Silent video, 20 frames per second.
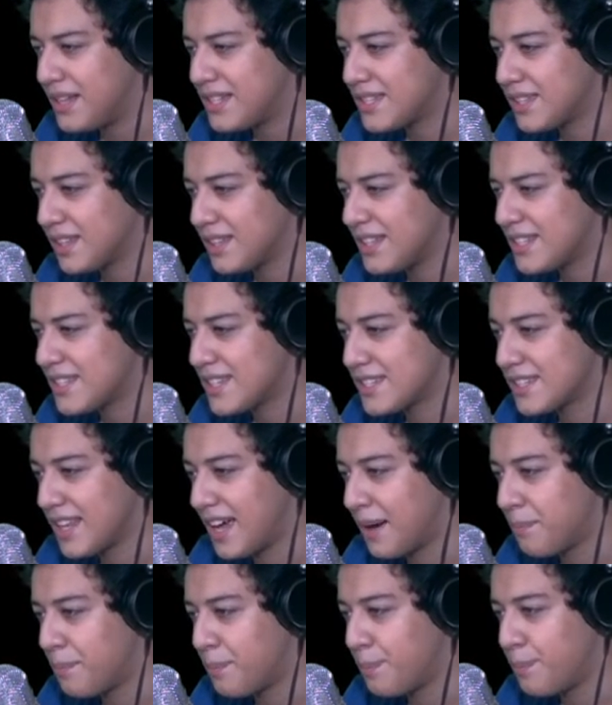This is
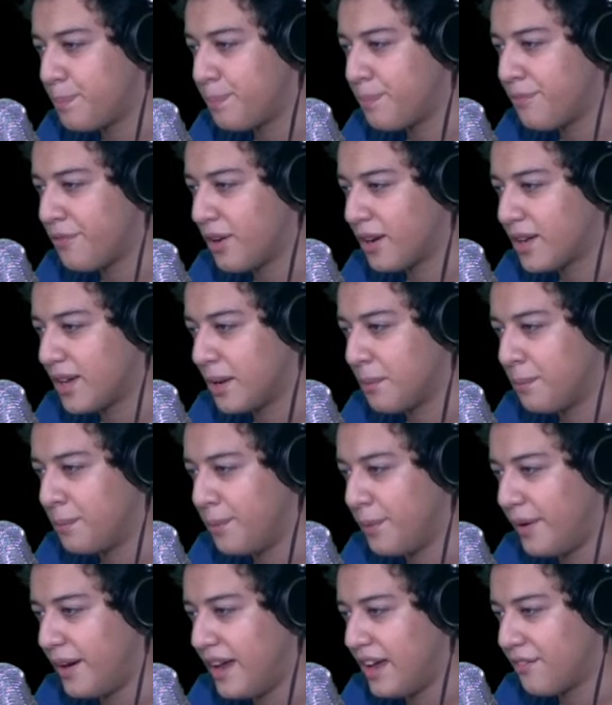not fucking
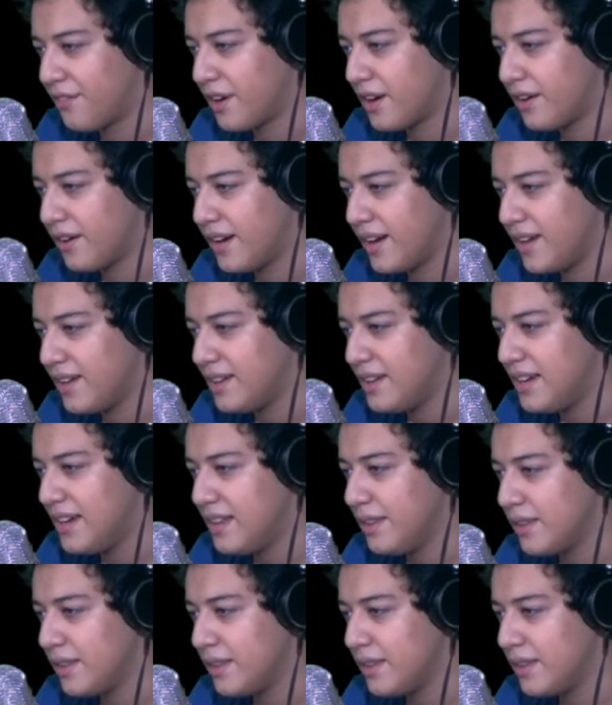brave, alright?